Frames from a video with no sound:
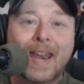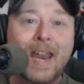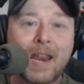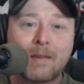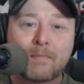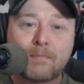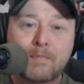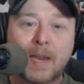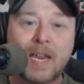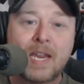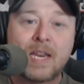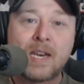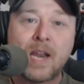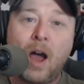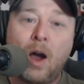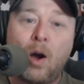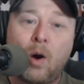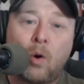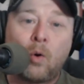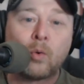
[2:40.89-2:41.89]
it be
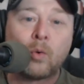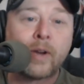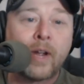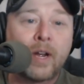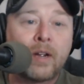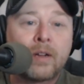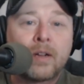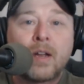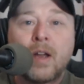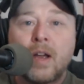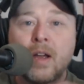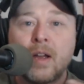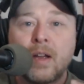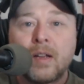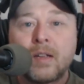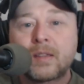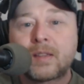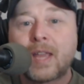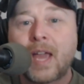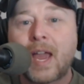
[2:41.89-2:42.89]
known
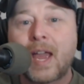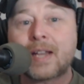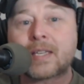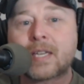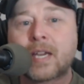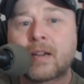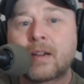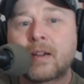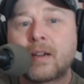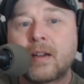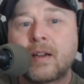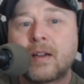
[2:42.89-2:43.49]
that